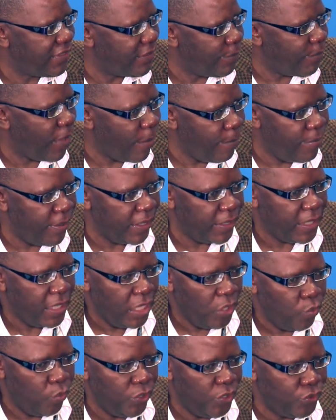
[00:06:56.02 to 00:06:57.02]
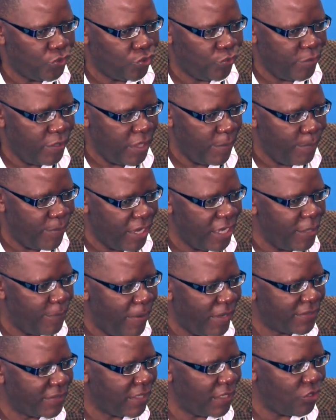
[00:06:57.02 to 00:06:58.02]
Zimbabwe. We used to be the
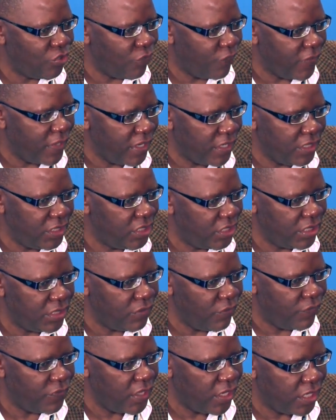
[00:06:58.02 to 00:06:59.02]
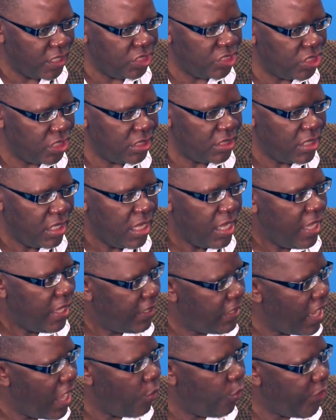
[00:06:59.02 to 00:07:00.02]
breadbasket of a region of the region.
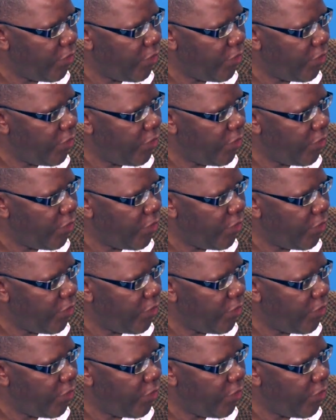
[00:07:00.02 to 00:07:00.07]
Now